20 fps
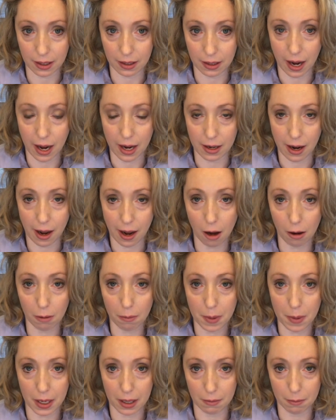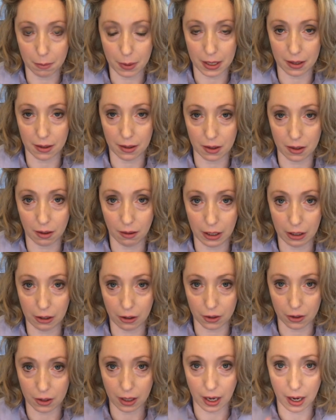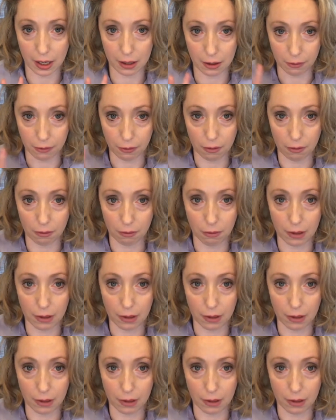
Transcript: in helping business leaders kind of